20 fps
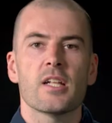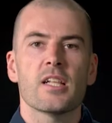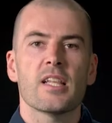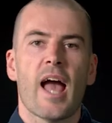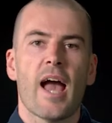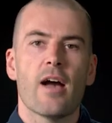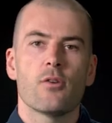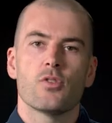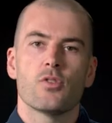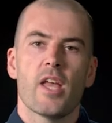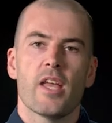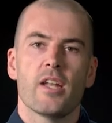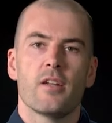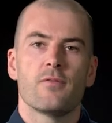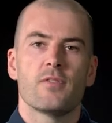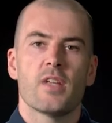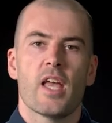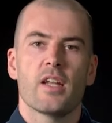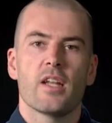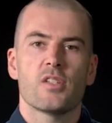
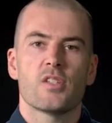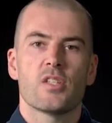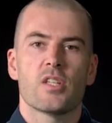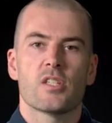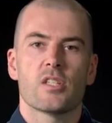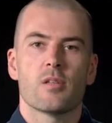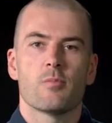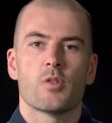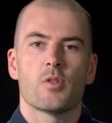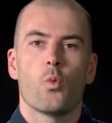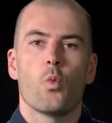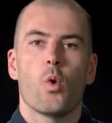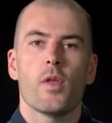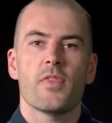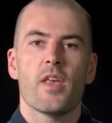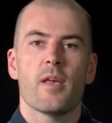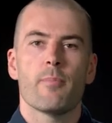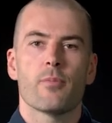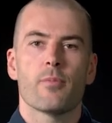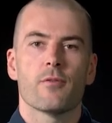cloud-native data systems and what
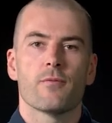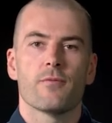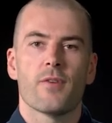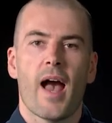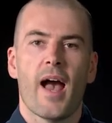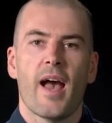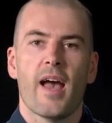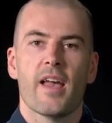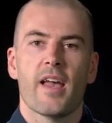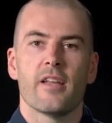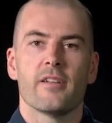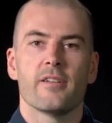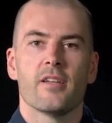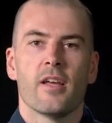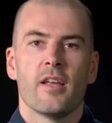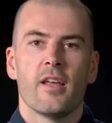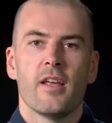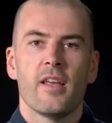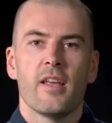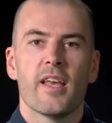they provide,
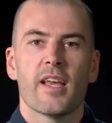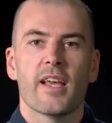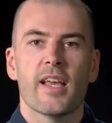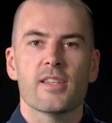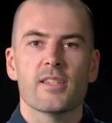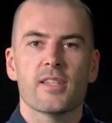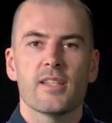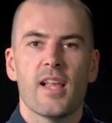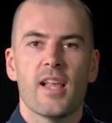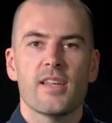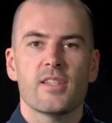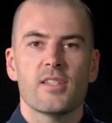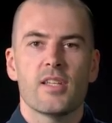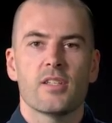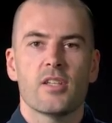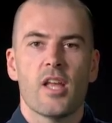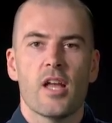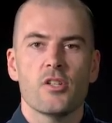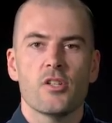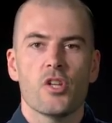it gets less
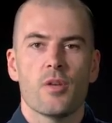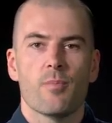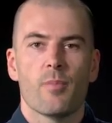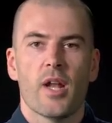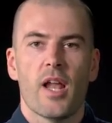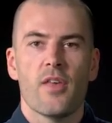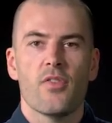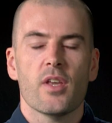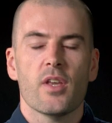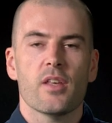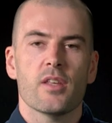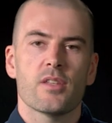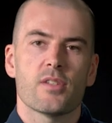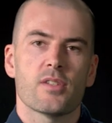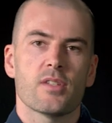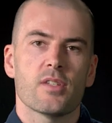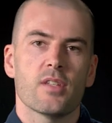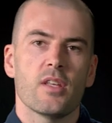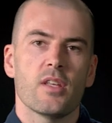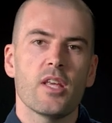attention, but I think
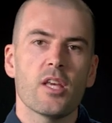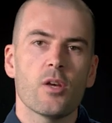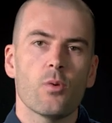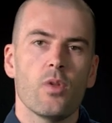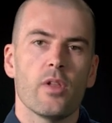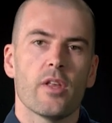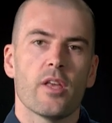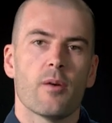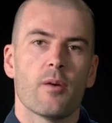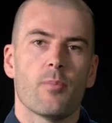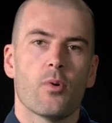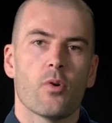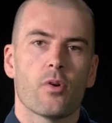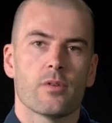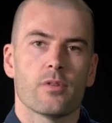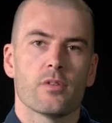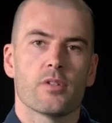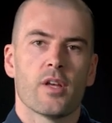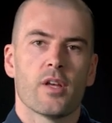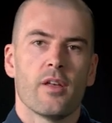it's equally
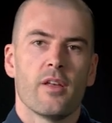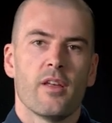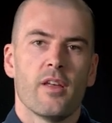important.